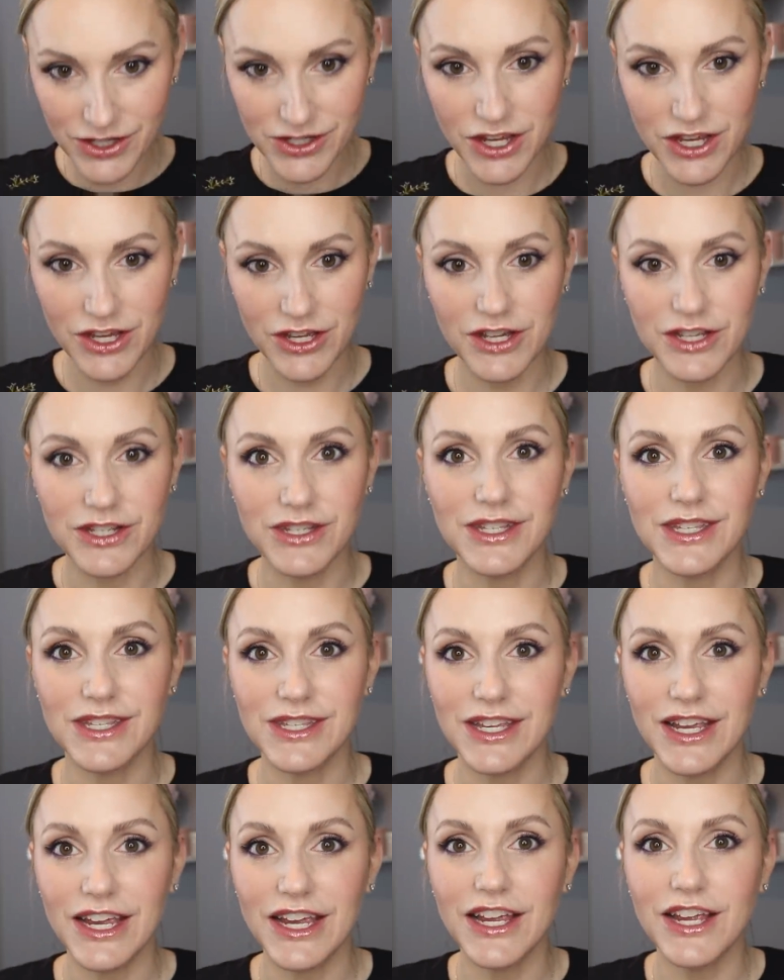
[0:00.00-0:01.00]
so you can
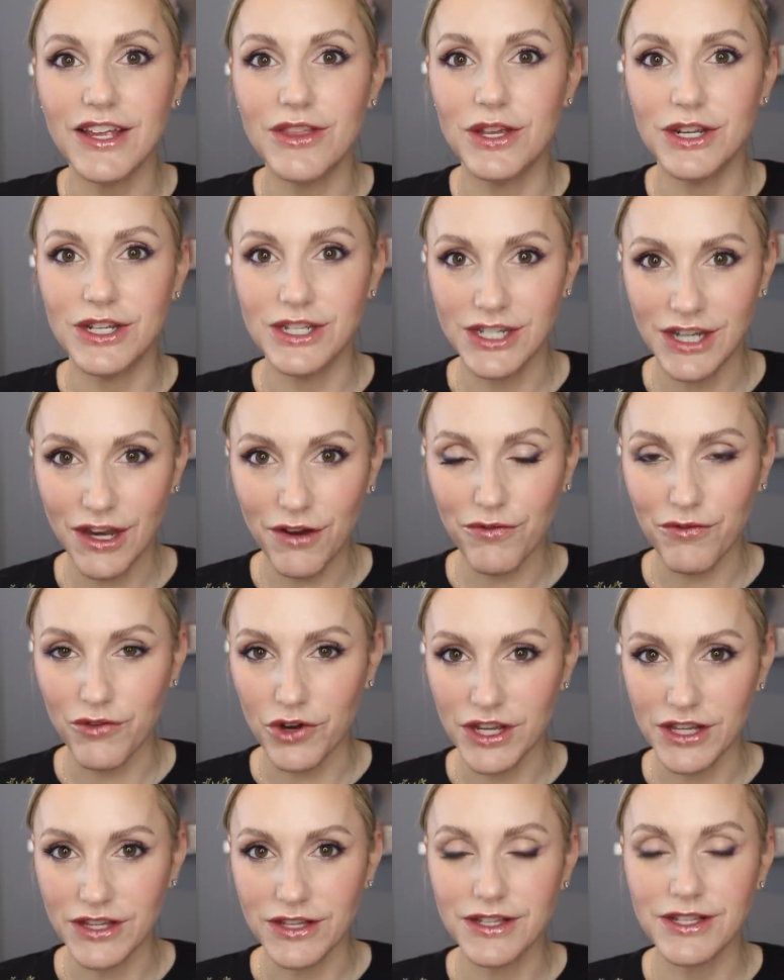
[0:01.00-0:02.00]
see the
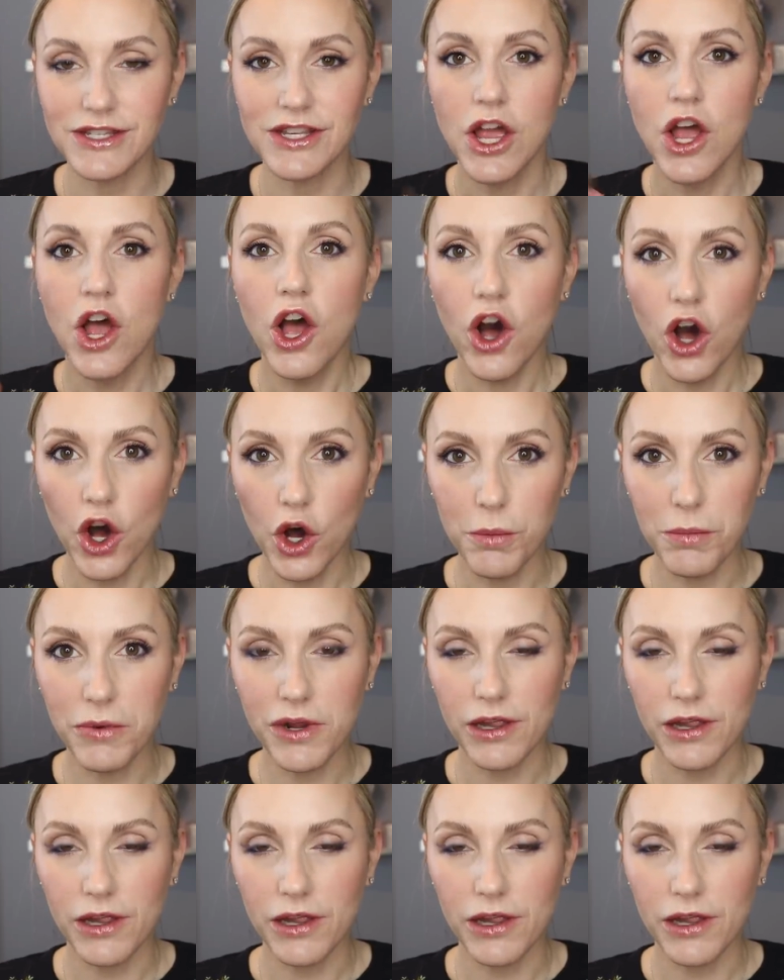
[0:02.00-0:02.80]
difference up